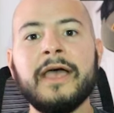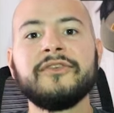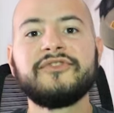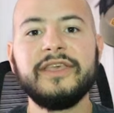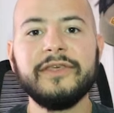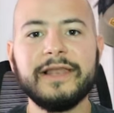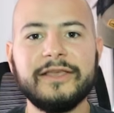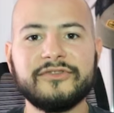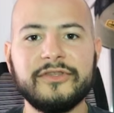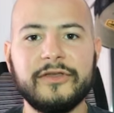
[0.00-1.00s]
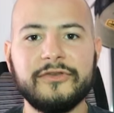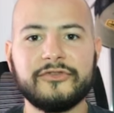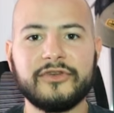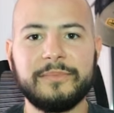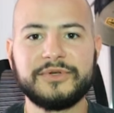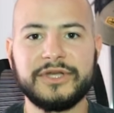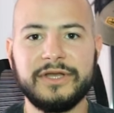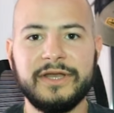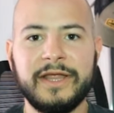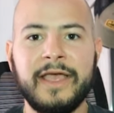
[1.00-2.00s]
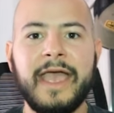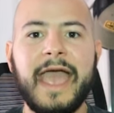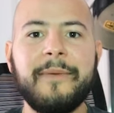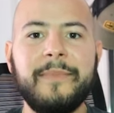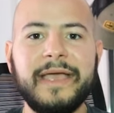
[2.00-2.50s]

see the links in the description and